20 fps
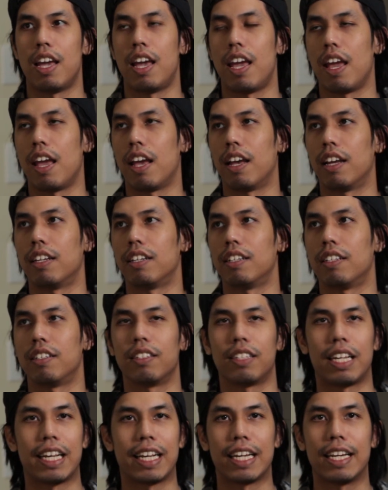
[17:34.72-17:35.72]
And
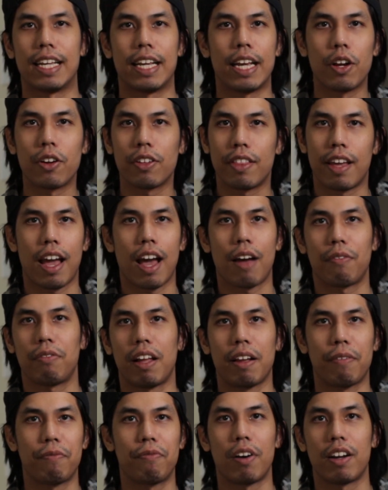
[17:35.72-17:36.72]
like in here, they have
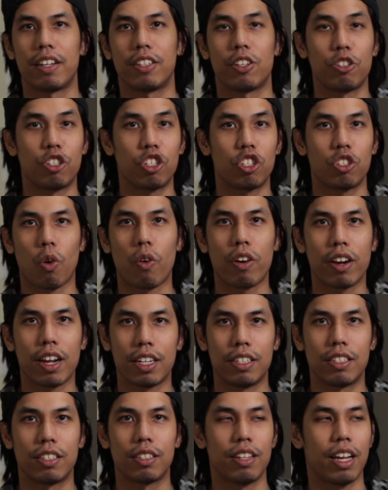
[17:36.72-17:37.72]
like, they're
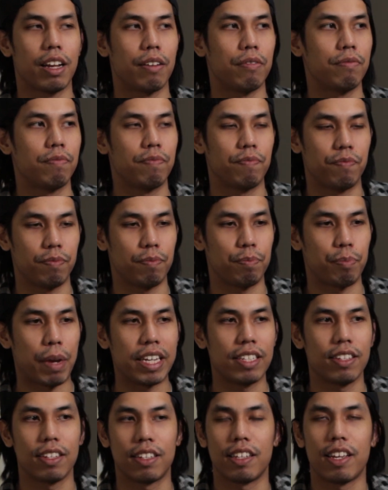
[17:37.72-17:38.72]
starting to like
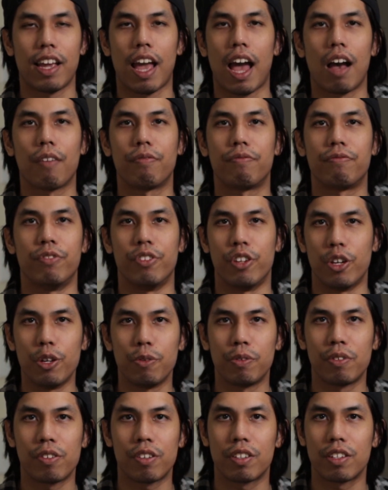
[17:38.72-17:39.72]
basically have
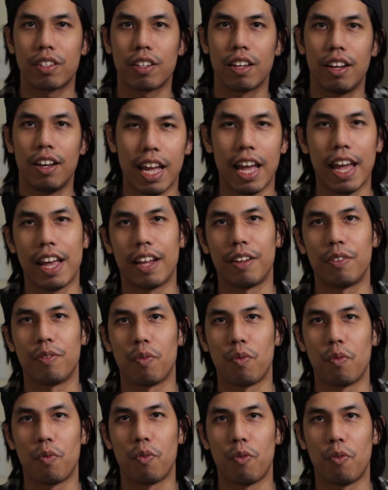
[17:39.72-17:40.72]
nukes. And
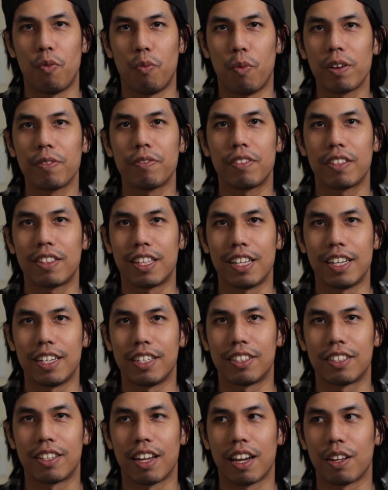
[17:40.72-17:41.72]
one of the
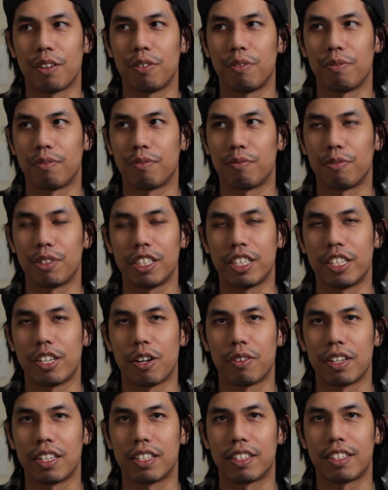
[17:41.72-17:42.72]
things that I really
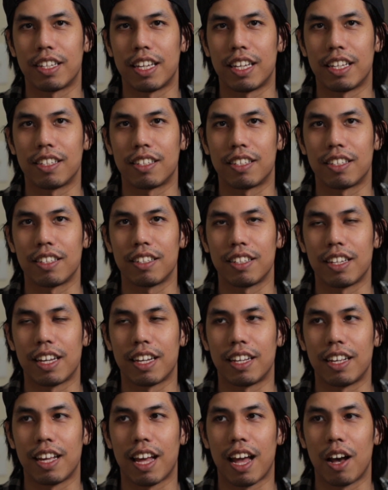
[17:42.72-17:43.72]
noticed is
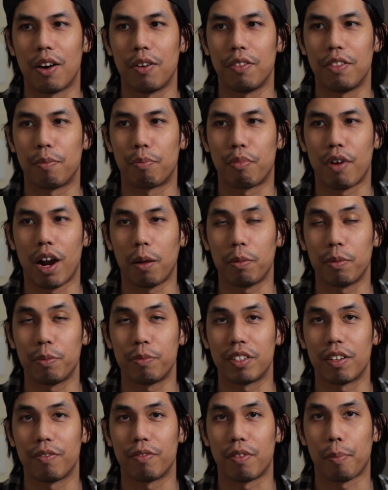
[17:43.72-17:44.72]
like how the
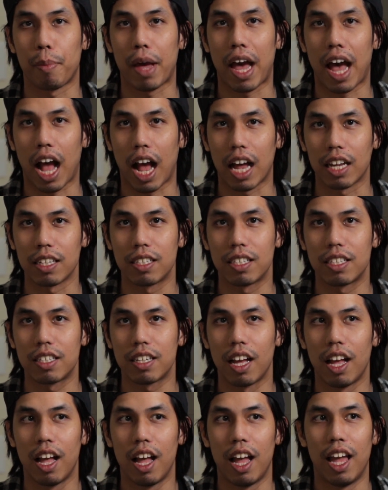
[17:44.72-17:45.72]
problems of the
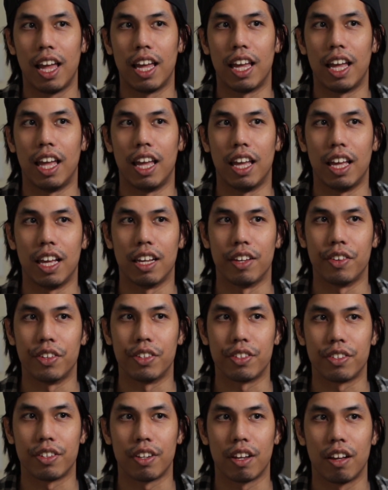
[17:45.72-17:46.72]
past
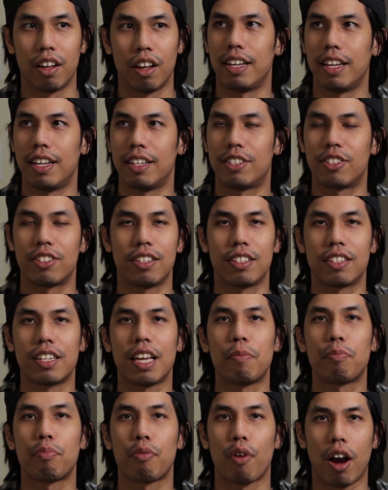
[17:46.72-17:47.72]
is, it's the
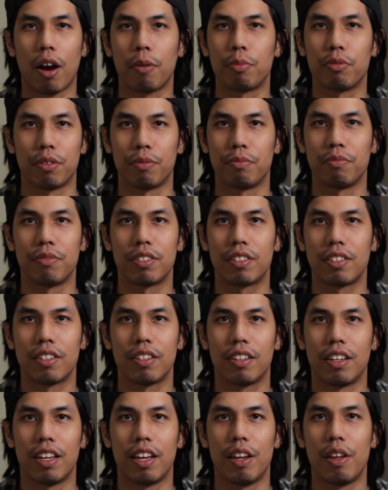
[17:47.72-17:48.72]
same problems
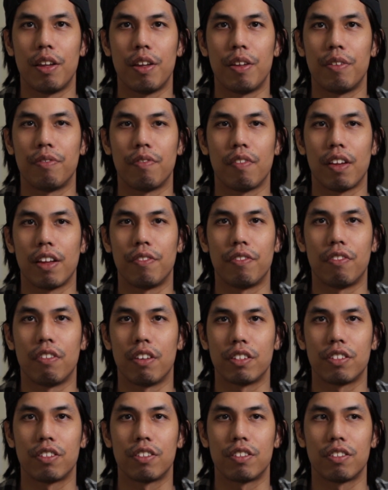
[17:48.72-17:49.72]
in
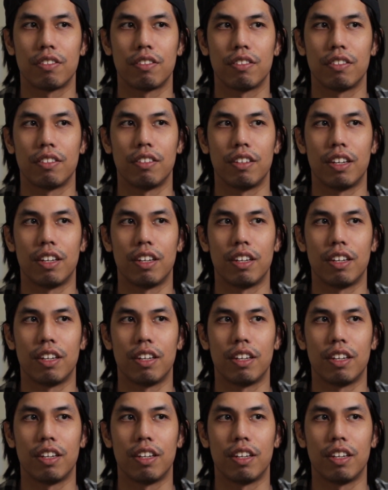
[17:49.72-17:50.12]
this